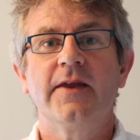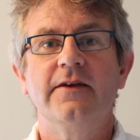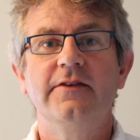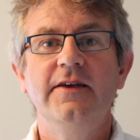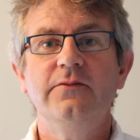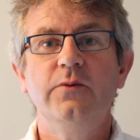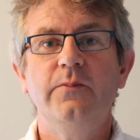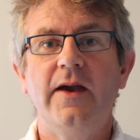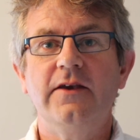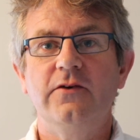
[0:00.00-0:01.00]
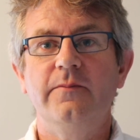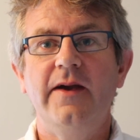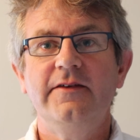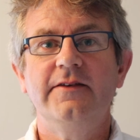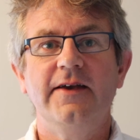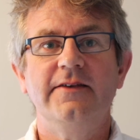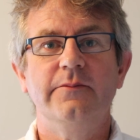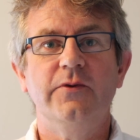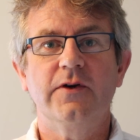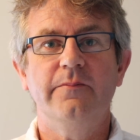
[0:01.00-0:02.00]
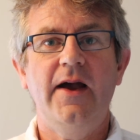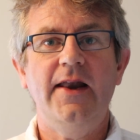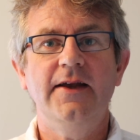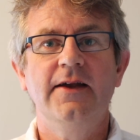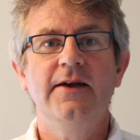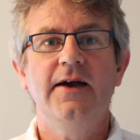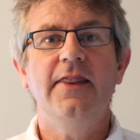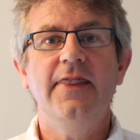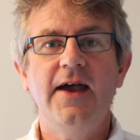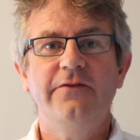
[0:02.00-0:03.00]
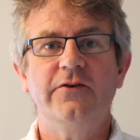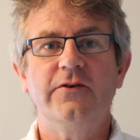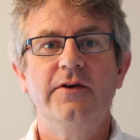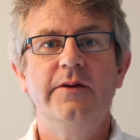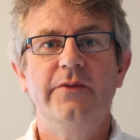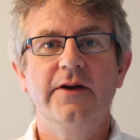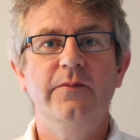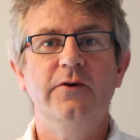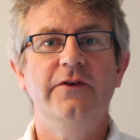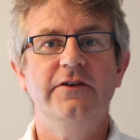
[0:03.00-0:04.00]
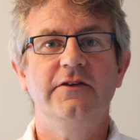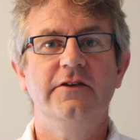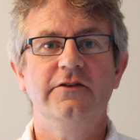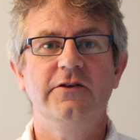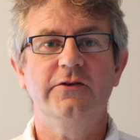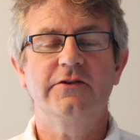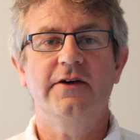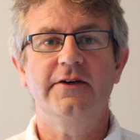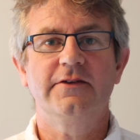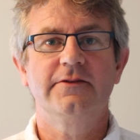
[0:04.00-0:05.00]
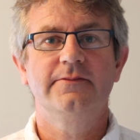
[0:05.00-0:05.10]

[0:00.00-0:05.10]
as this will make your metadata more compelling and therefore bring more visitors to your site.